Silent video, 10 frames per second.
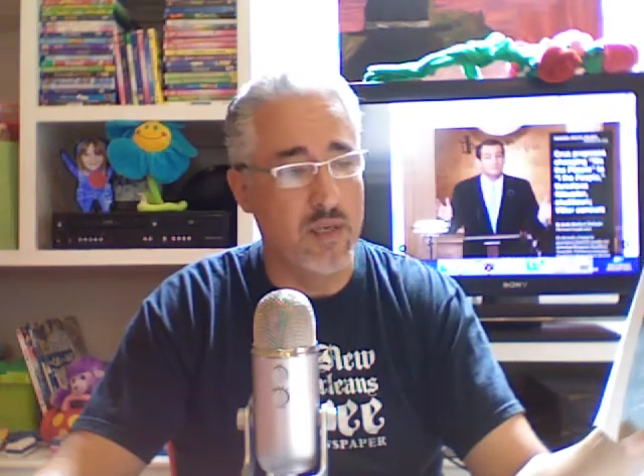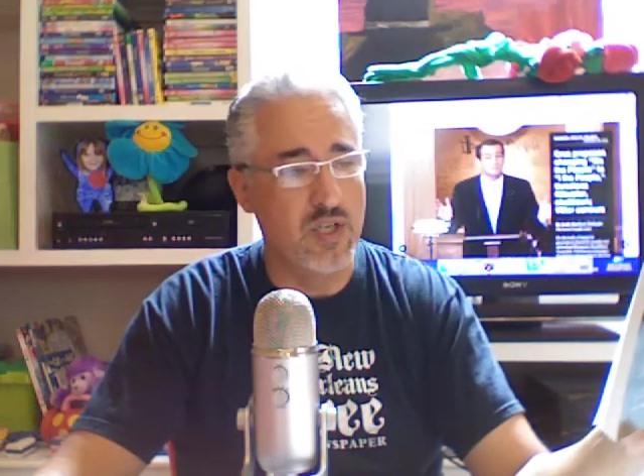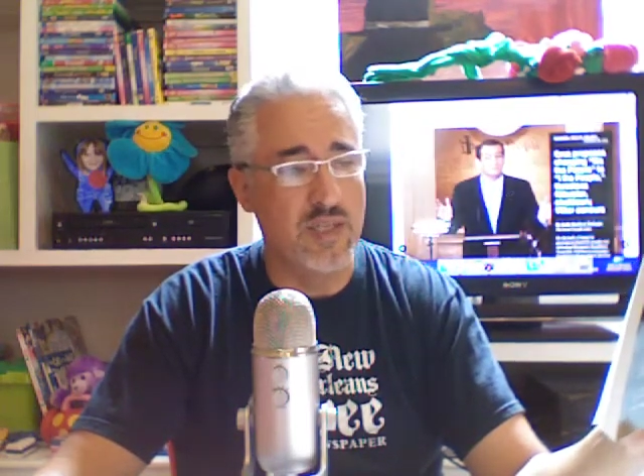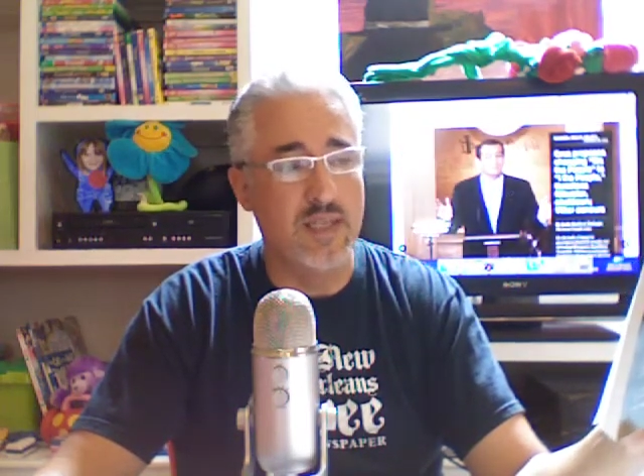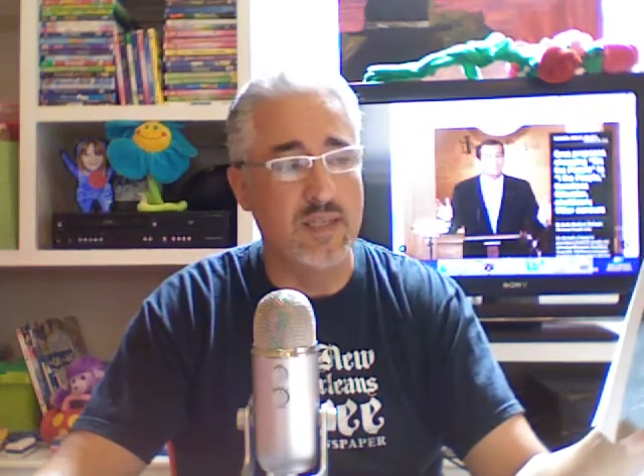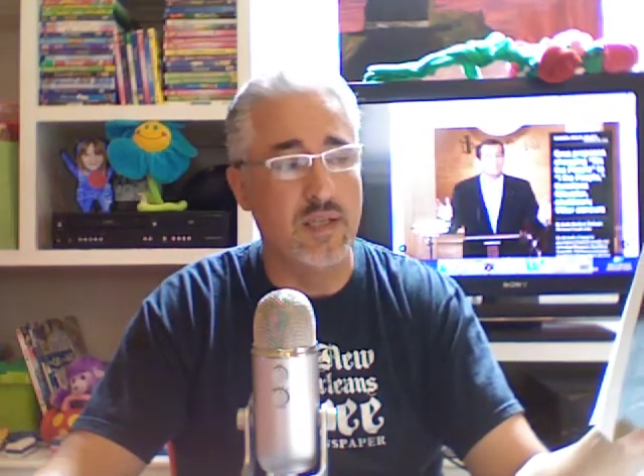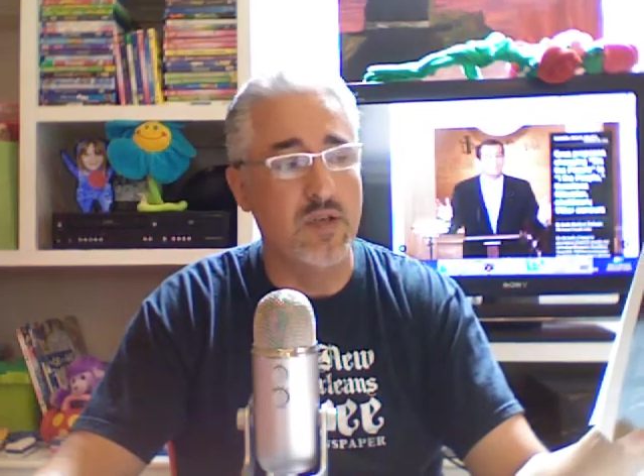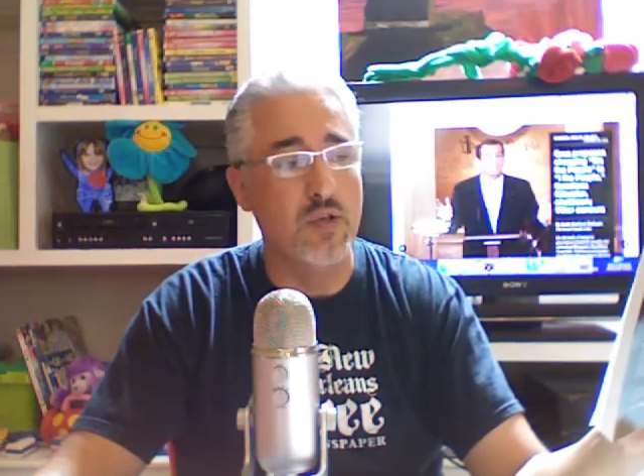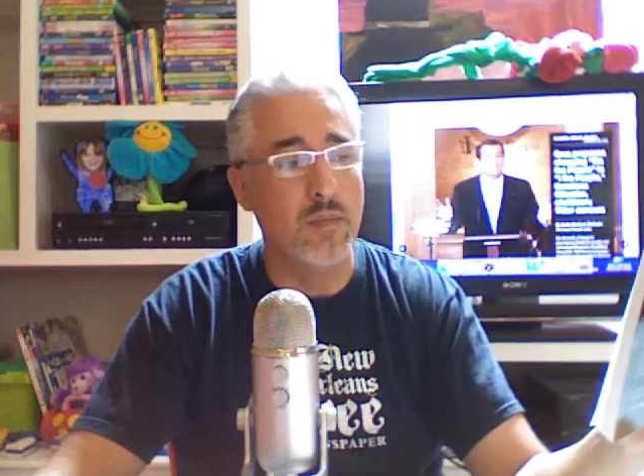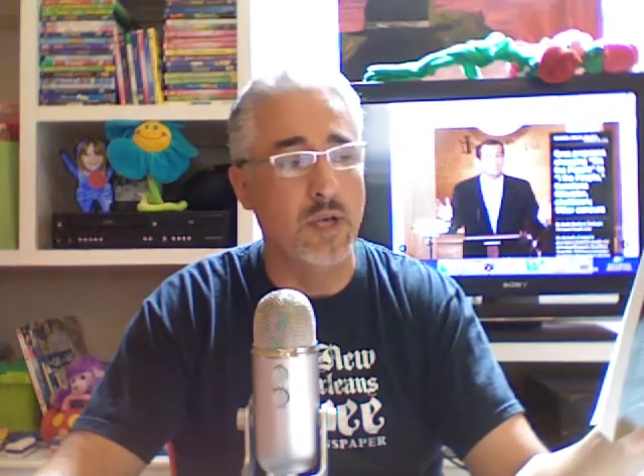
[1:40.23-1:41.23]
just as the
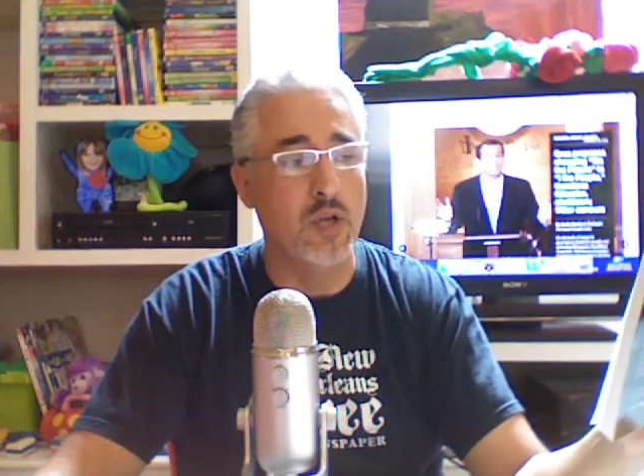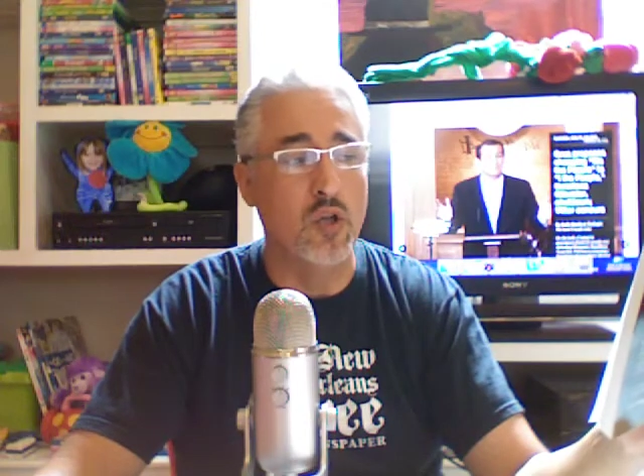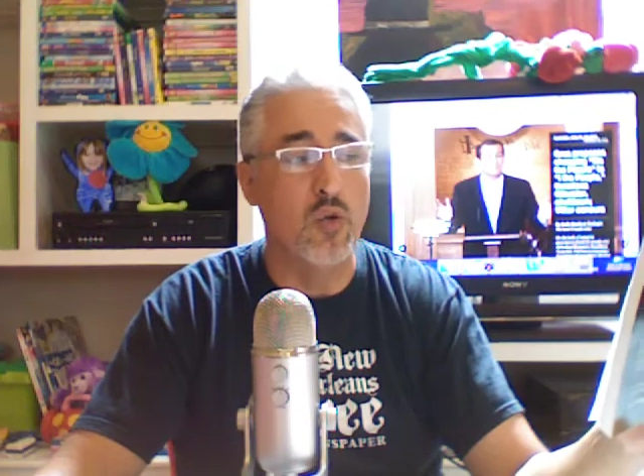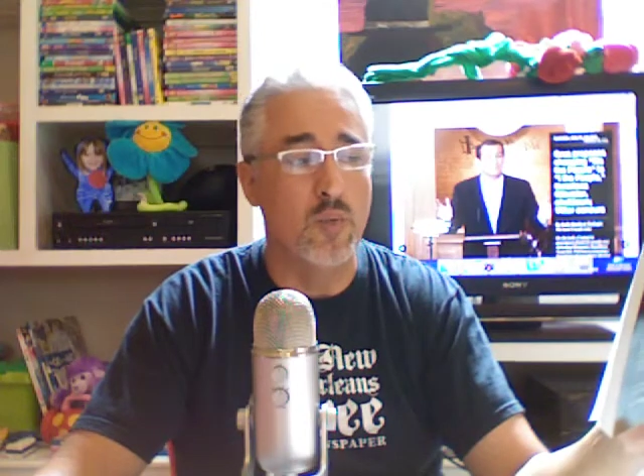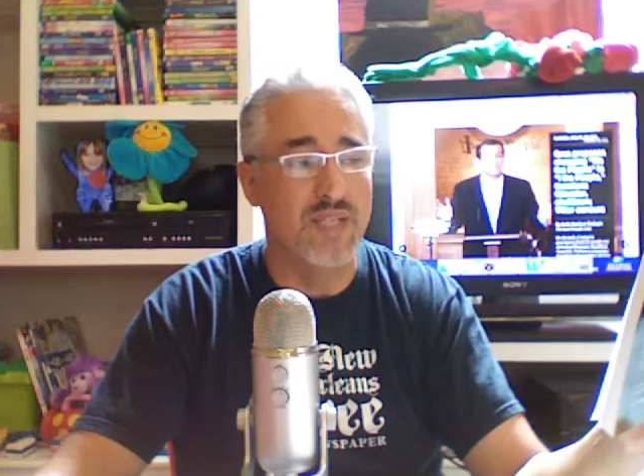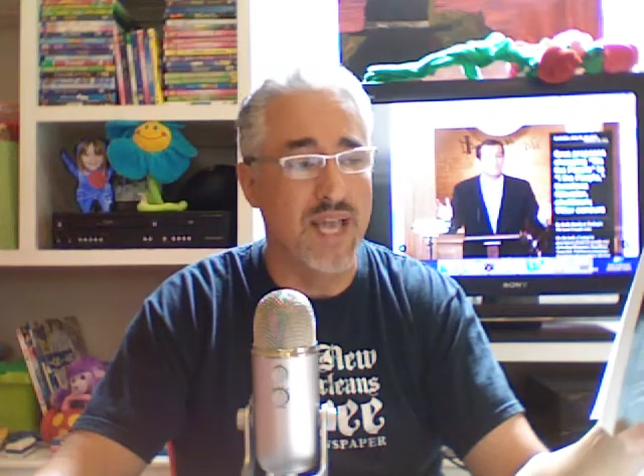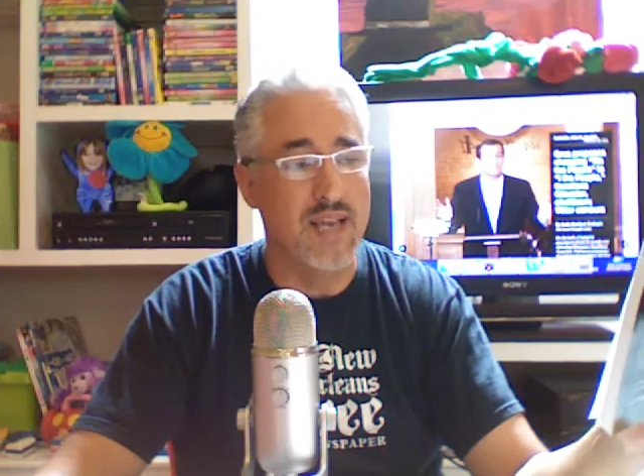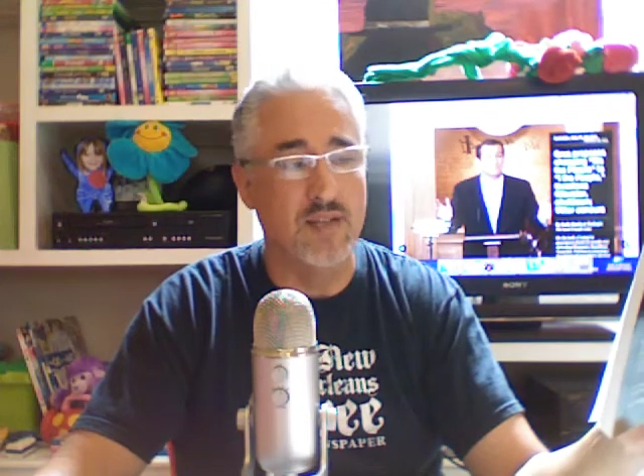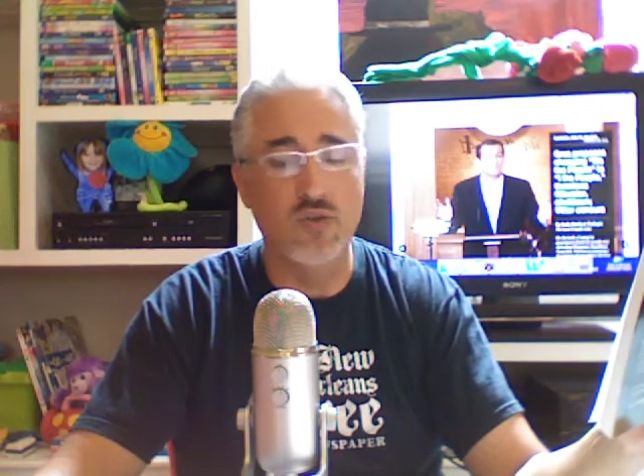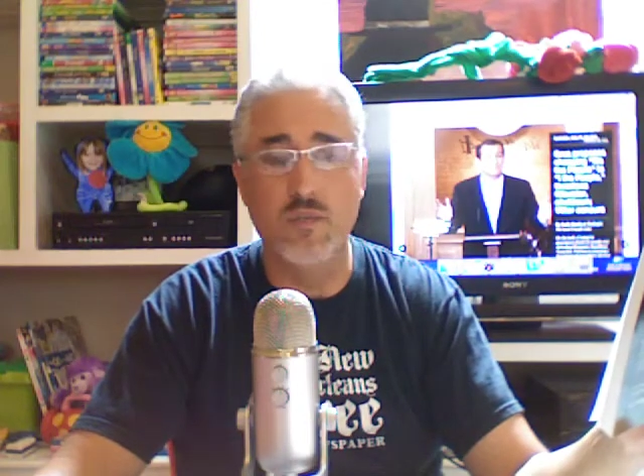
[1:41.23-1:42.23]
doom and gloom was
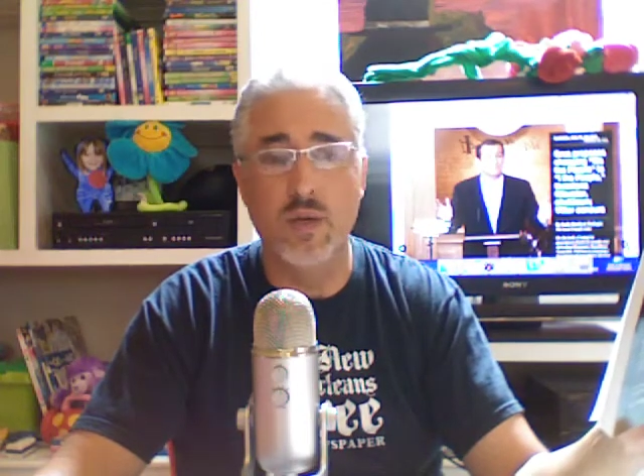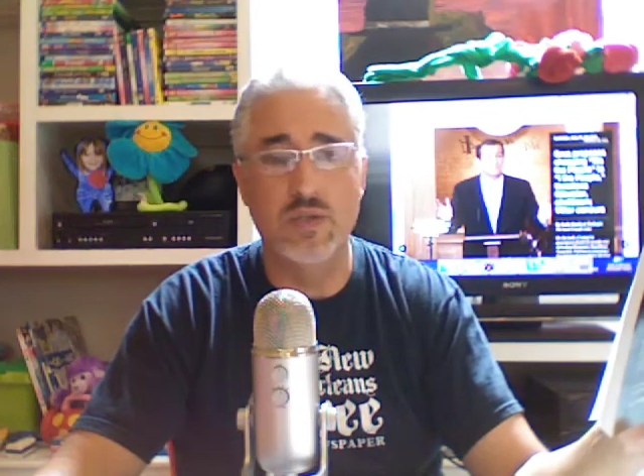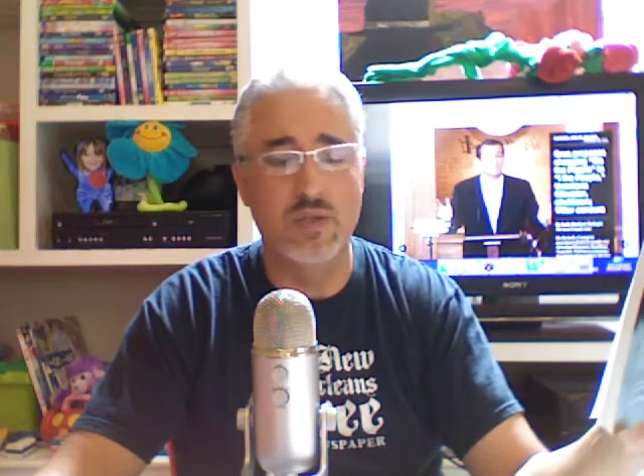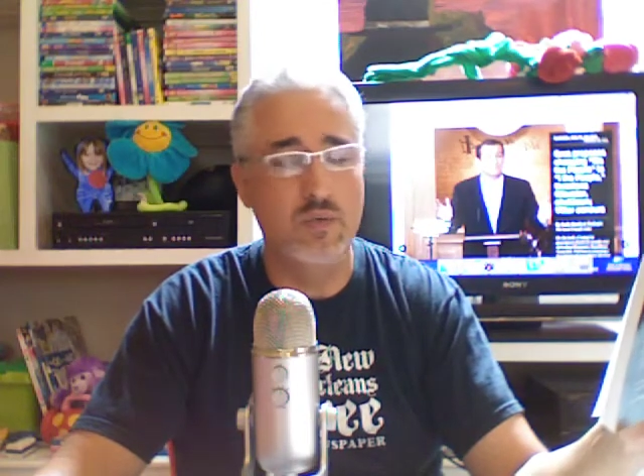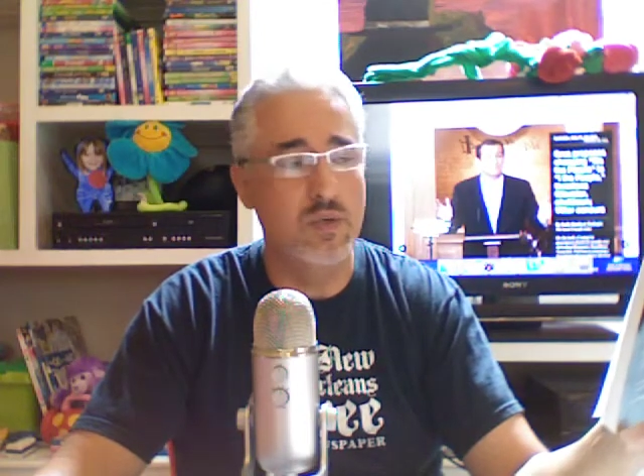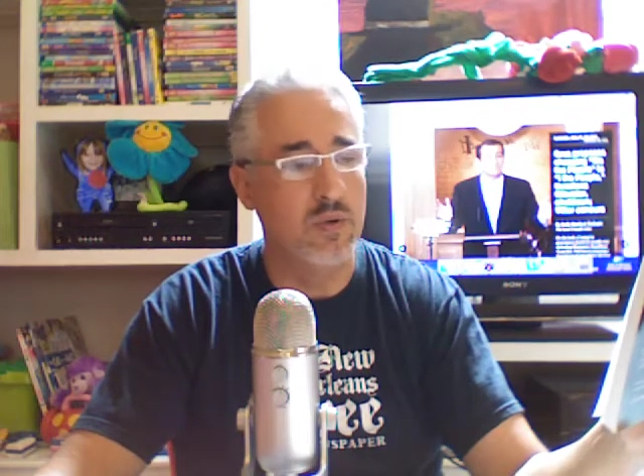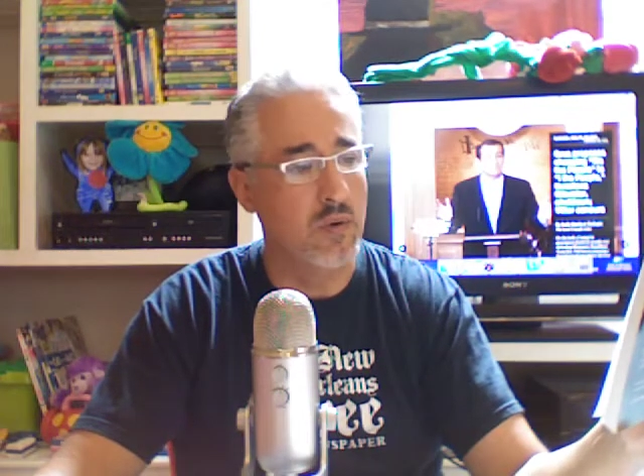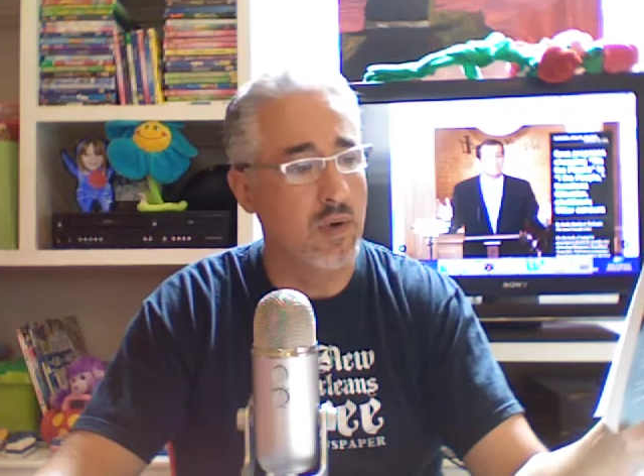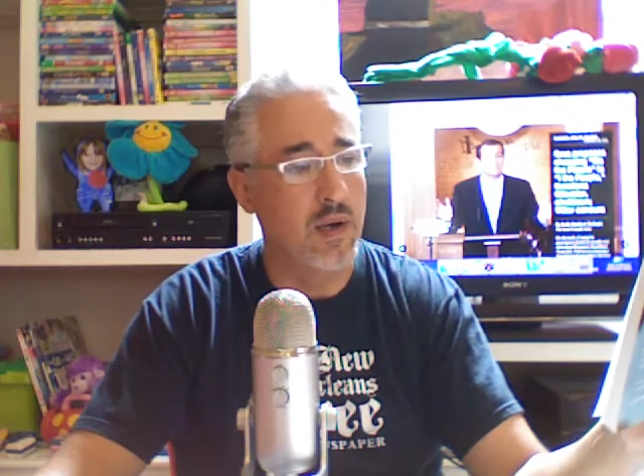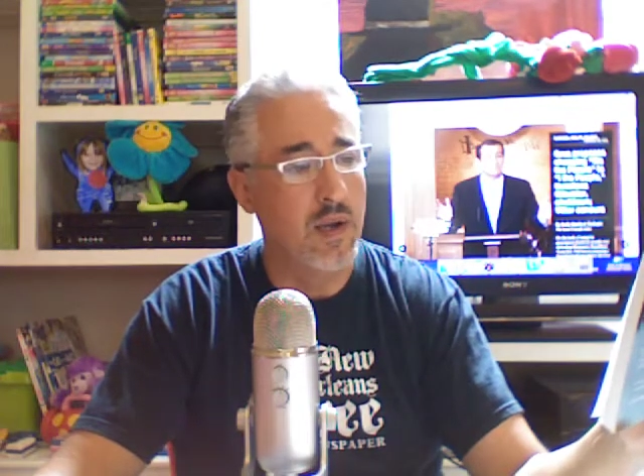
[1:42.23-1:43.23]
getting too much to
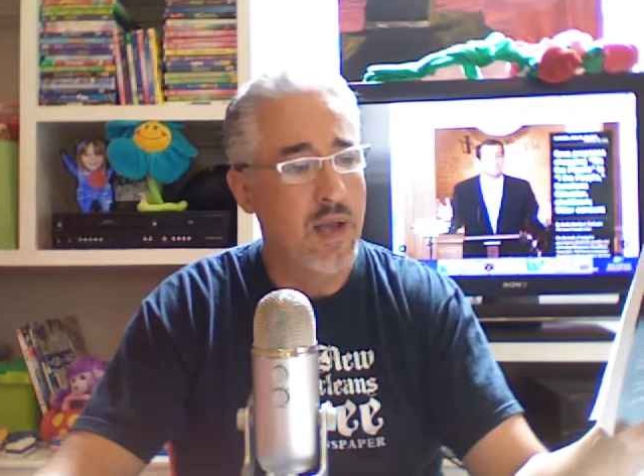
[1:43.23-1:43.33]
endure,